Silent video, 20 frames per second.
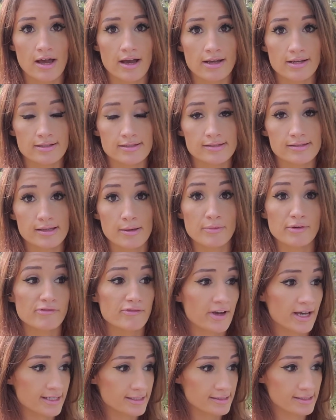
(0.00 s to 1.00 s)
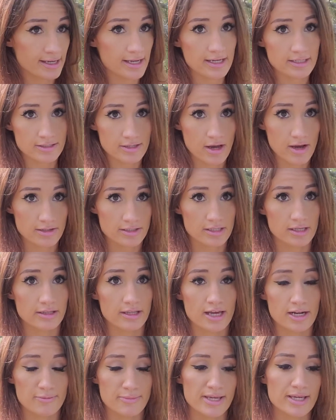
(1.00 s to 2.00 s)
Some of us, I had talked to a
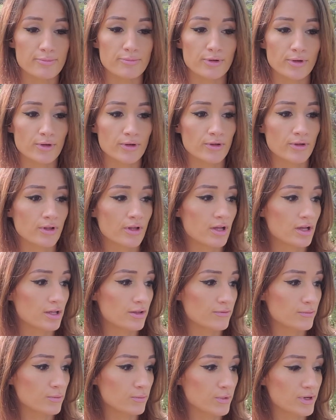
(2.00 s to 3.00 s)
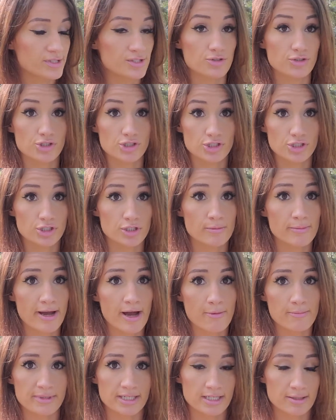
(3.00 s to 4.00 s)
lot of people, wasn't sure
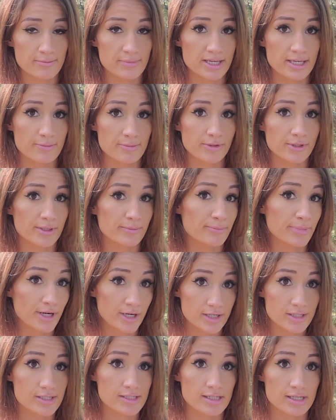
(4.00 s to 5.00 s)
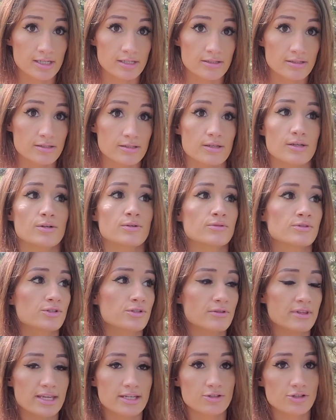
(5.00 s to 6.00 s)
about meeting people in person, so
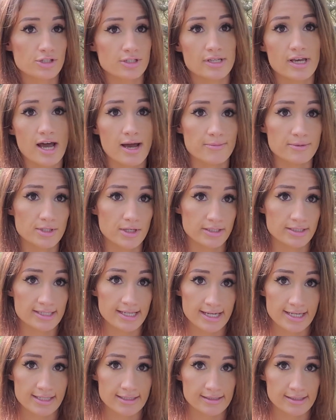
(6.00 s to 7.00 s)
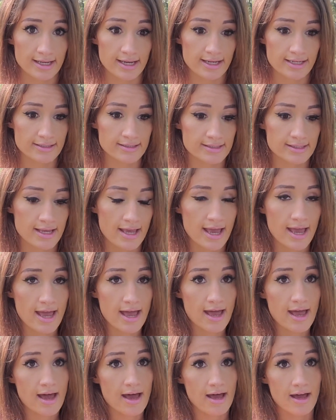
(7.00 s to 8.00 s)
they just hopped on dating sites.
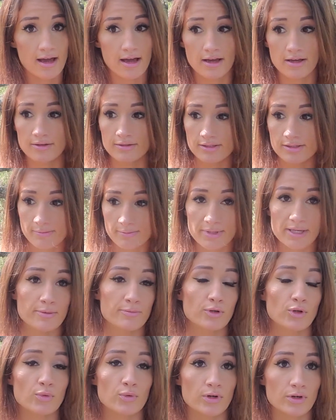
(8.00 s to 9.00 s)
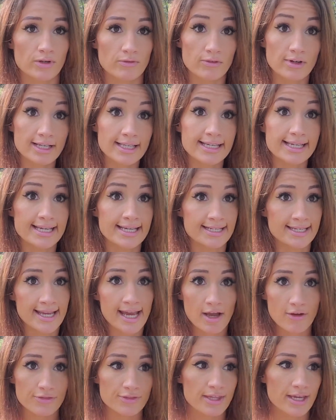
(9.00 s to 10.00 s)
Some people were really getting
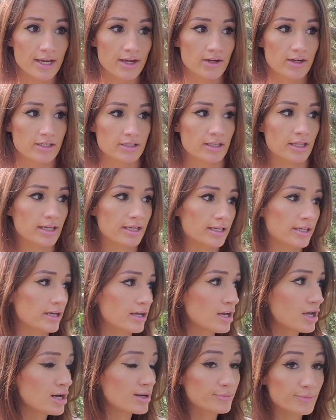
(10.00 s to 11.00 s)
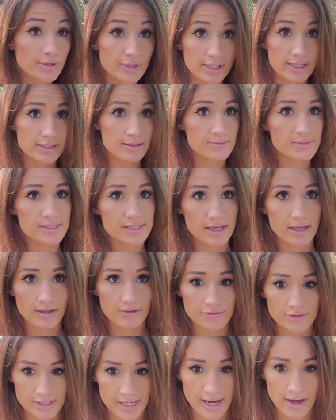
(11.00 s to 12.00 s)
out there and like putting
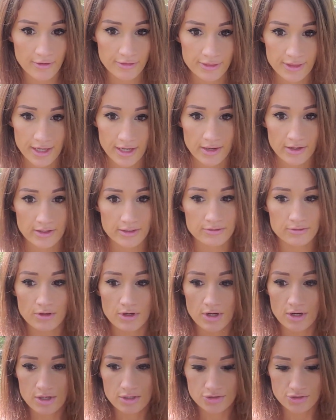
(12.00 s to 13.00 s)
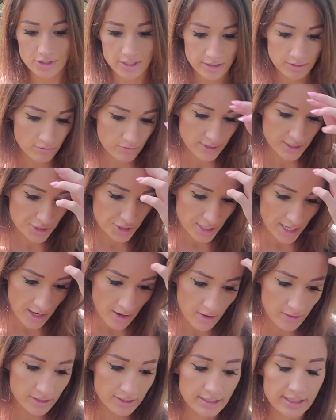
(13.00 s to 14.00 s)
themselves out there and trying to reach
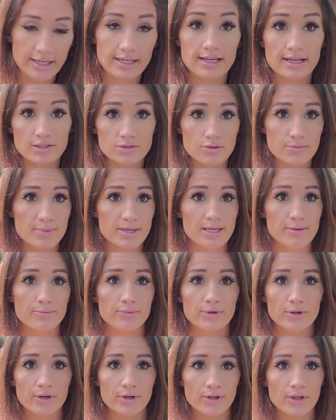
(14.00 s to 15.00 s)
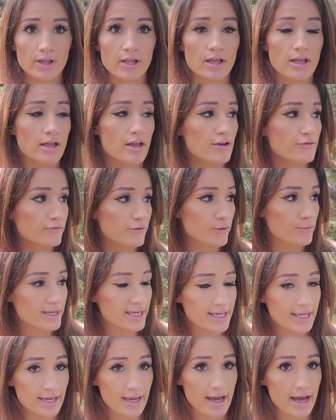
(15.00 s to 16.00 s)
out and connect with people. For
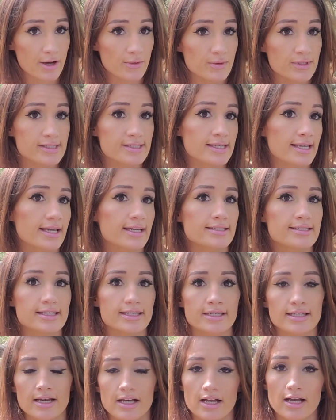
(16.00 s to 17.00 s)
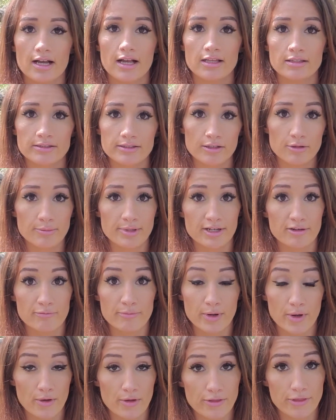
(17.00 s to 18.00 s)
me, I would say I did a little bit of
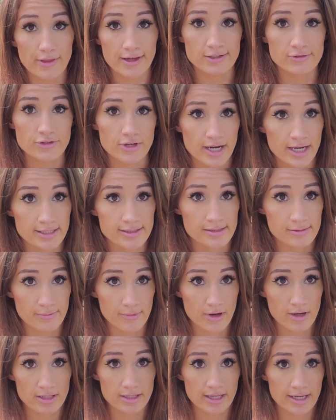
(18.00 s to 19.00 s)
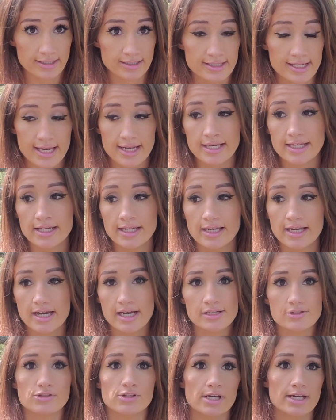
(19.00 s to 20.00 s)
both. I tried some online dating.
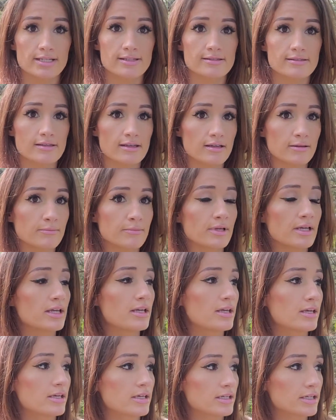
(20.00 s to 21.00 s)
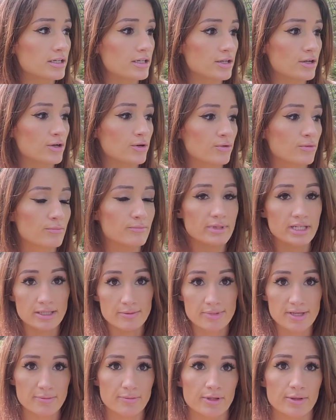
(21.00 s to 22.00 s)
I tried some, meeting
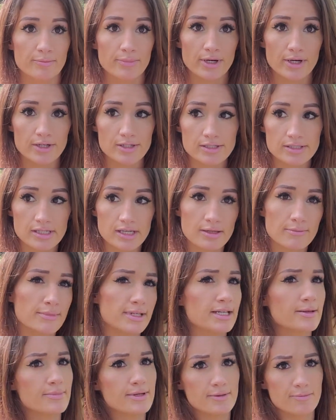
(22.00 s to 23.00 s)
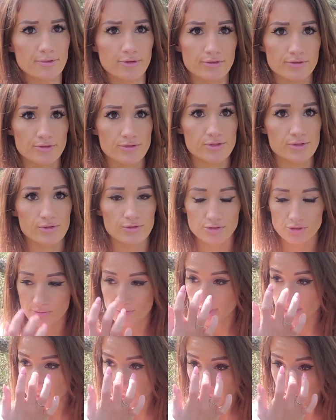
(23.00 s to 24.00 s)
people in person, meeting people through social
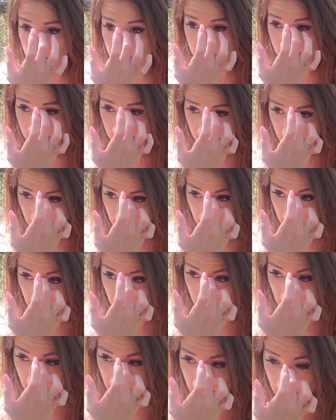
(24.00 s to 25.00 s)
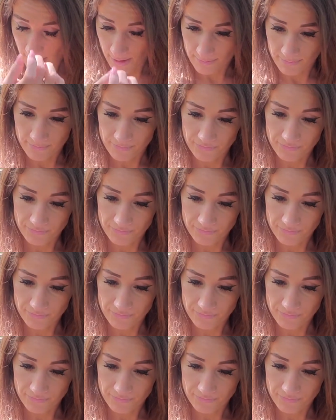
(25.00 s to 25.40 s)
medias. But